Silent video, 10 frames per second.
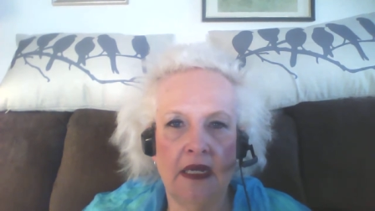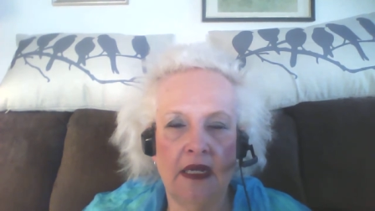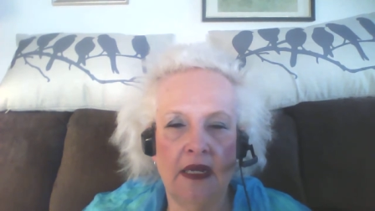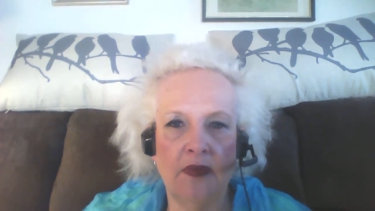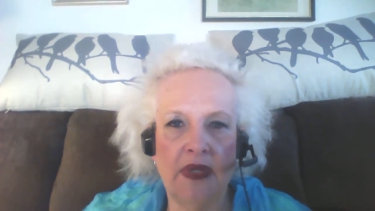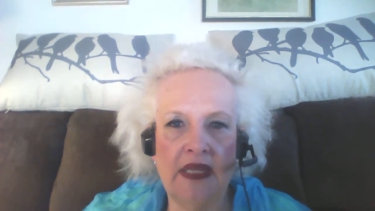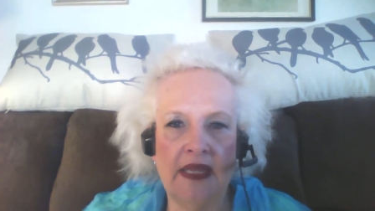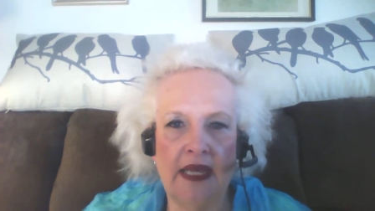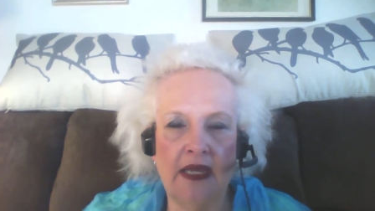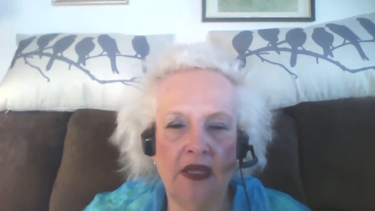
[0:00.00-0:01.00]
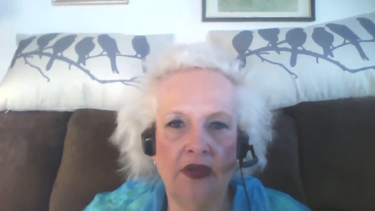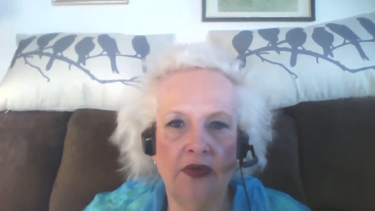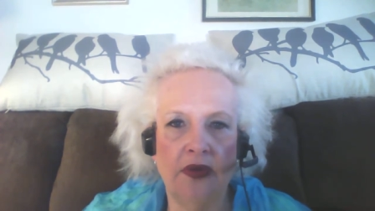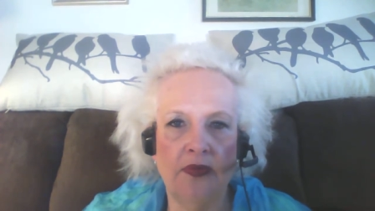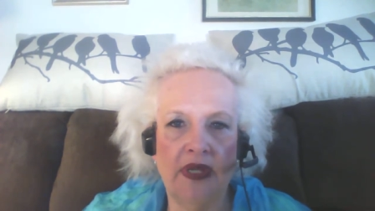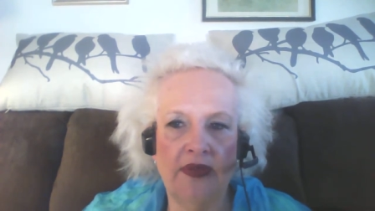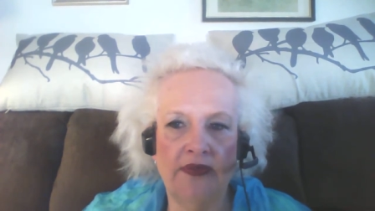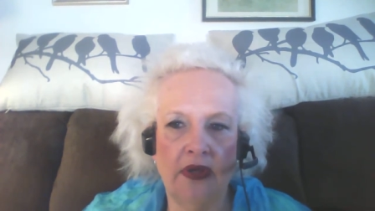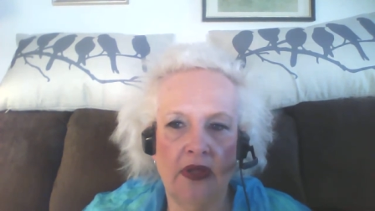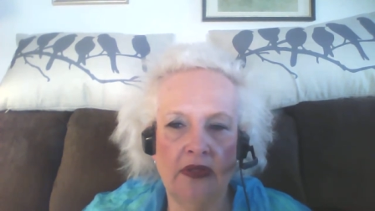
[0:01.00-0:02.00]
And we thank you and we give
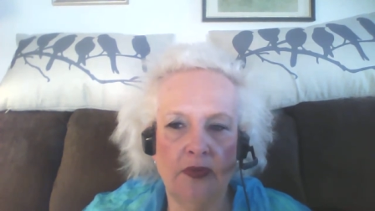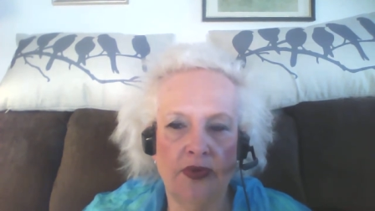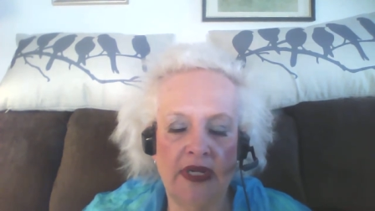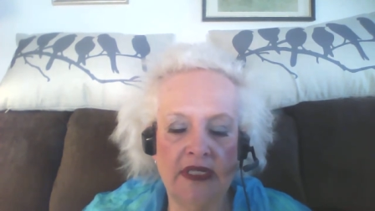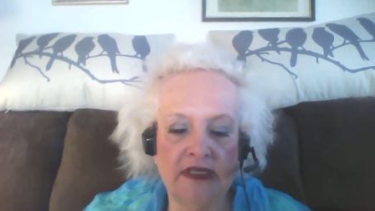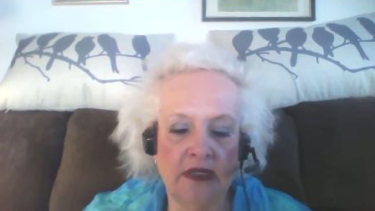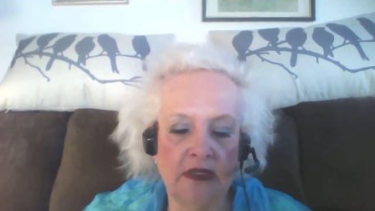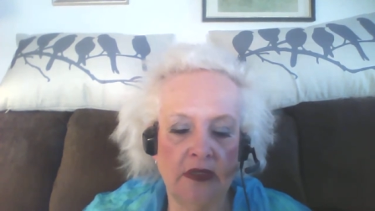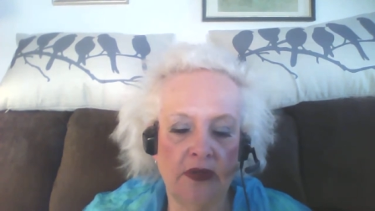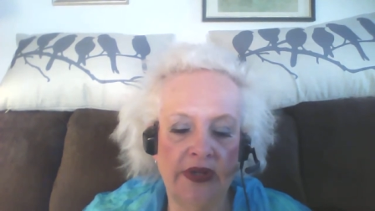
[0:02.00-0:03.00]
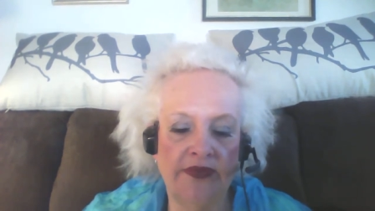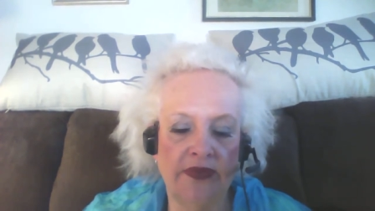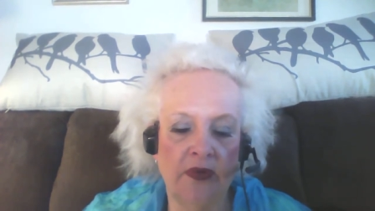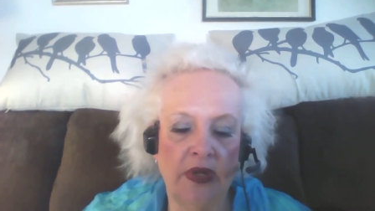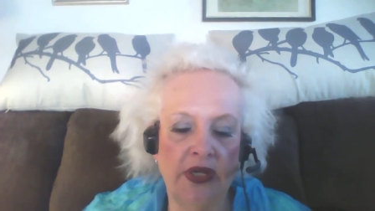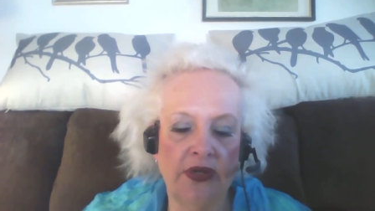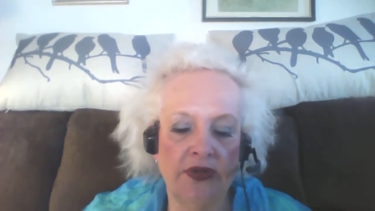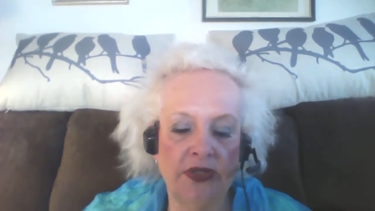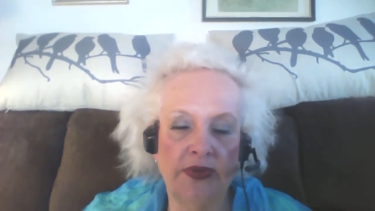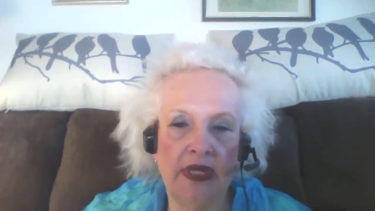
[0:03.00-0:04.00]
you all the praise and glory for what you're
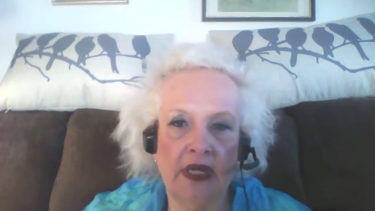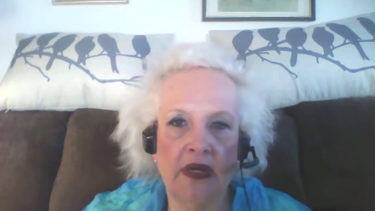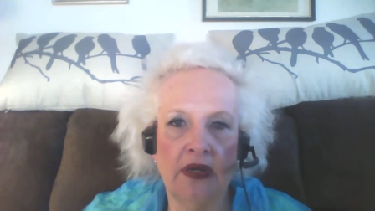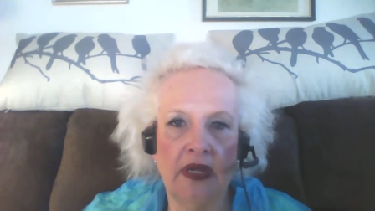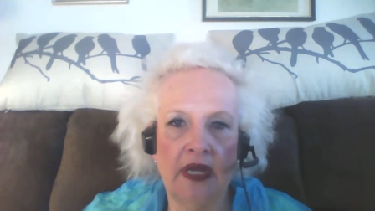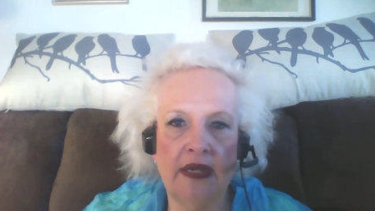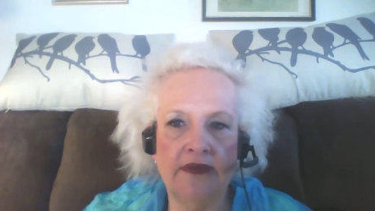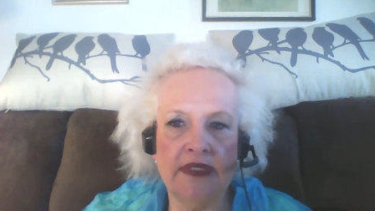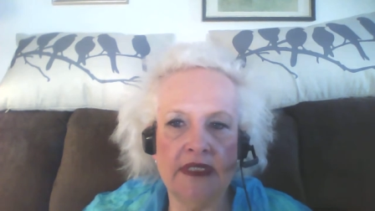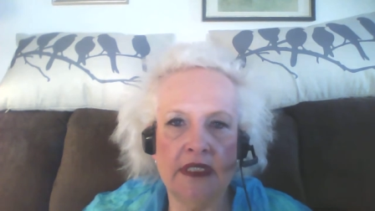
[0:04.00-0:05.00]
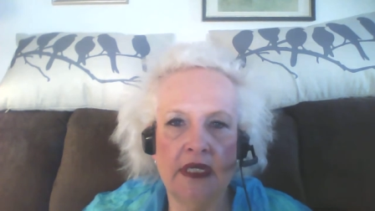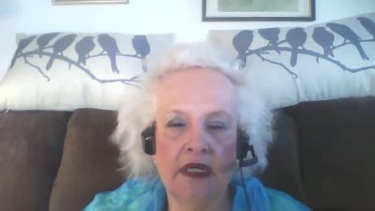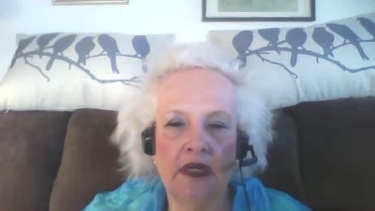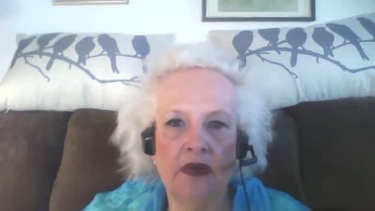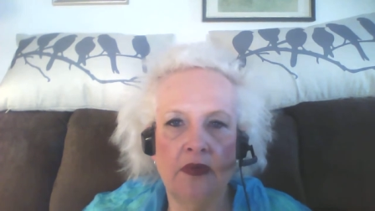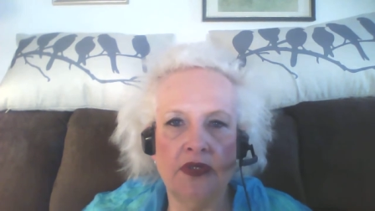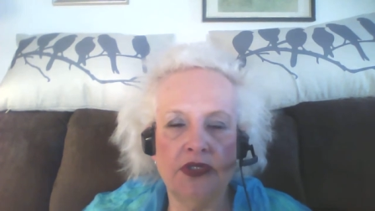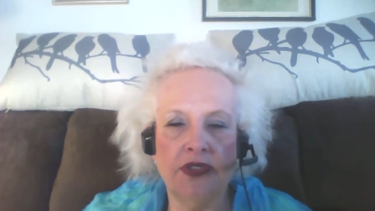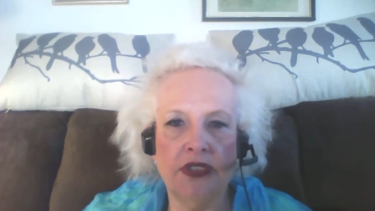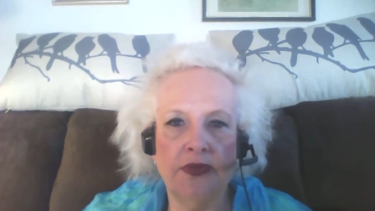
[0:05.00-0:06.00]
doing in our lives, what
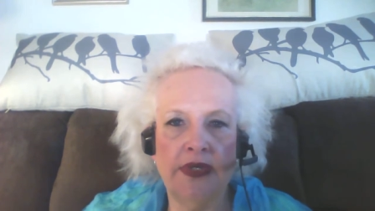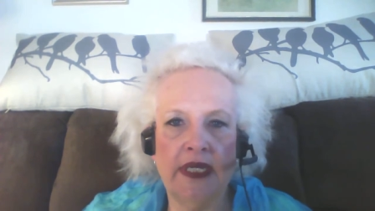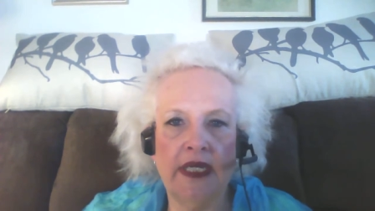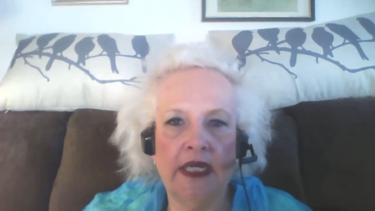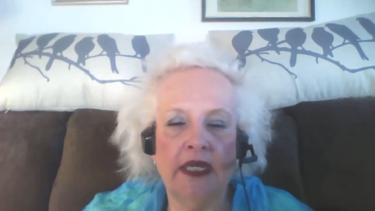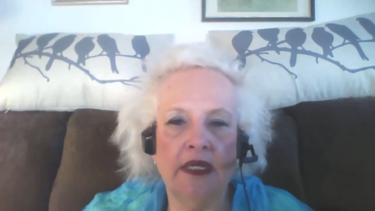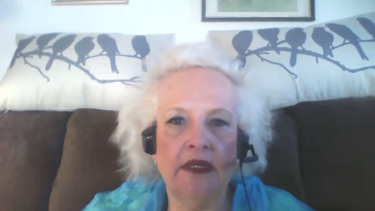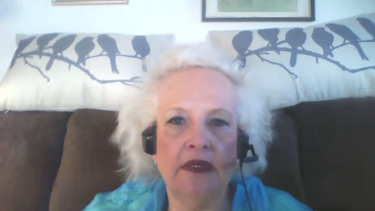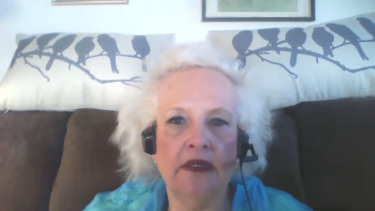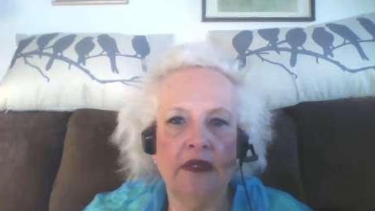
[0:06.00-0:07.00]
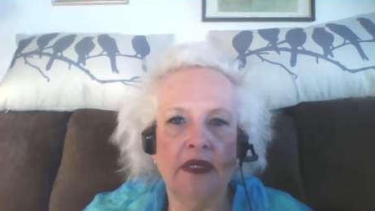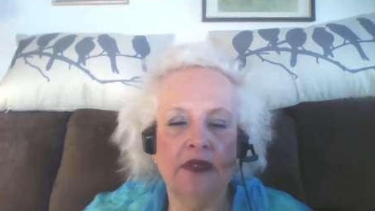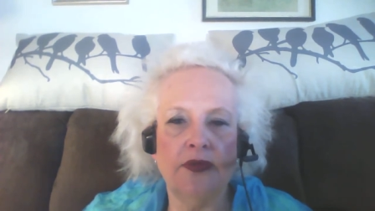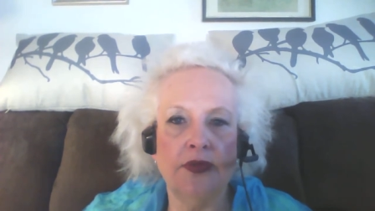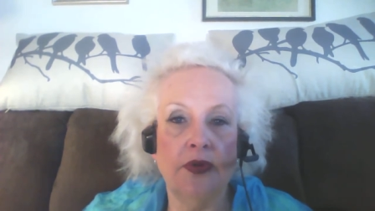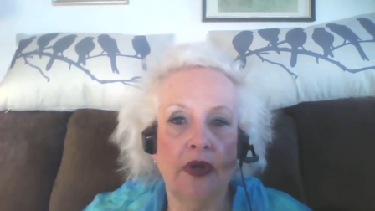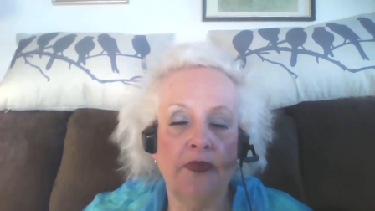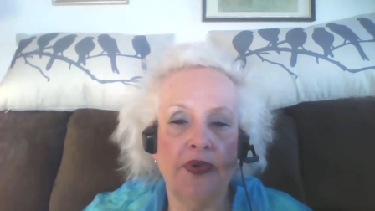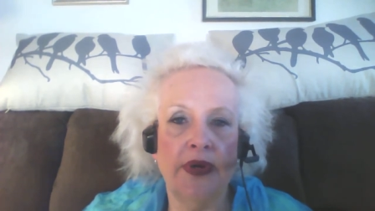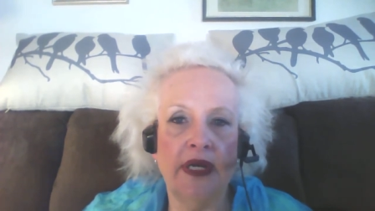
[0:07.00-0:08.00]
you're doing in and through our
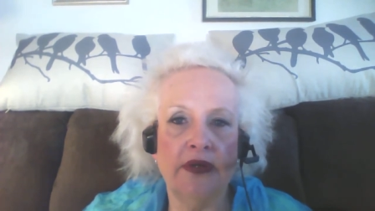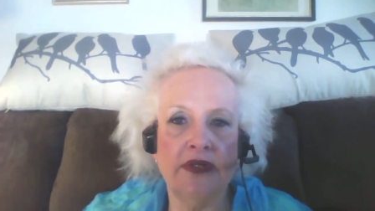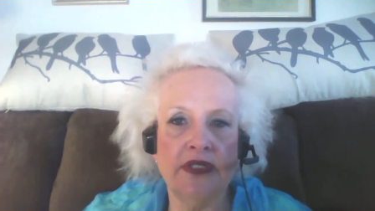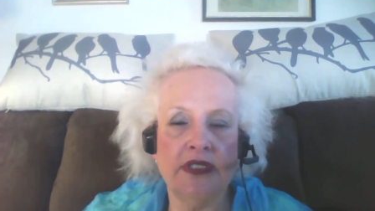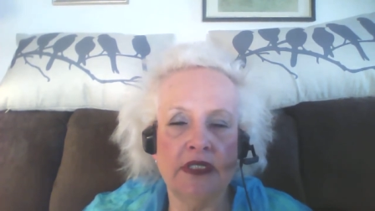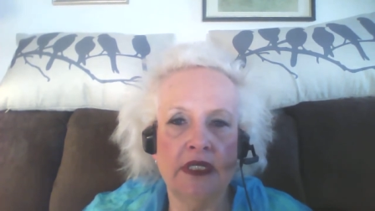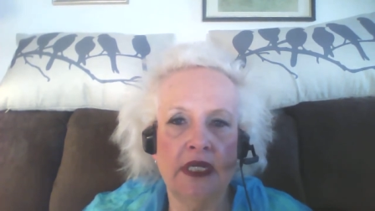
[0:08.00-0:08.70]
prayers